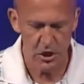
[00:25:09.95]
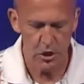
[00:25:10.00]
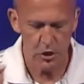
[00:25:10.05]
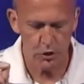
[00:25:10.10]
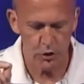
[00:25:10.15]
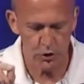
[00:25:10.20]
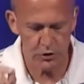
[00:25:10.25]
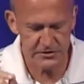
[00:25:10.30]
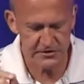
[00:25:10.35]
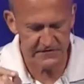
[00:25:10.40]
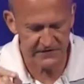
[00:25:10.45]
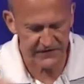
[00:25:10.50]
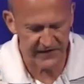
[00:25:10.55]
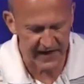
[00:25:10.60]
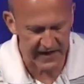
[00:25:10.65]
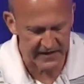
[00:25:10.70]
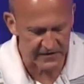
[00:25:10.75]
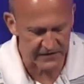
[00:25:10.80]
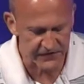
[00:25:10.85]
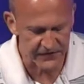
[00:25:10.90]

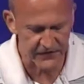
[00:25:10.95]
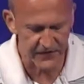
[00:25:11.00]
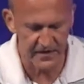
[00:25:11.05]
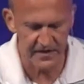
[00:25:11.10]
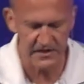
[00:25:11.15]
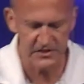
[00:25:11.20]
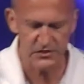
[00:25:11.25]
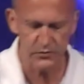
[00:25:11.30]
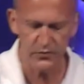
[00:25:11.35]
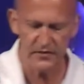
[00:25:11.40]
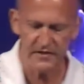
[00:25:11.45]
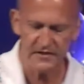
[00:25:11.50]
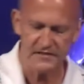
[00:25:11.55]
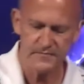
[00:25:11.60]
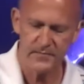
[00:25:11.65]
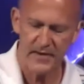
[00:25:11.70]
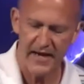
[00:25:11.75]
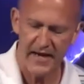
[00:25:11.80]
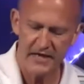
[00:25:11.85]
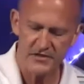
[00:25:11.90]
crucified the flesh with its
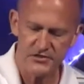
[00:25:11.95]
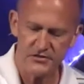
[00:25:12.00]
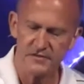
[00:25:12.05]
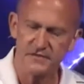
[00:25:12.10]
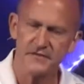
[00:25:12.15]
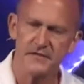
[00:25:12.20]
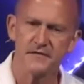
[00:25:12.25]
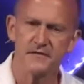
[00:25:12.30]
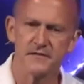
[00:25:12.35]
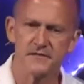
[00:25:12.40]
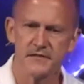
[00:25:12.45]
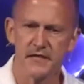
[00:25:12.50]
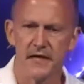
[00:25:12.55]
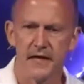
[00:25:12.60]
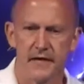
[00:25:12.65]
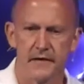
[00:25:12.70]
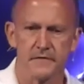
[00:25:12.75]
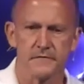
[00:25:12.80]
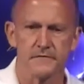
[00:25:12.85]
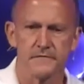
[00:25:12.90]
passions and desires.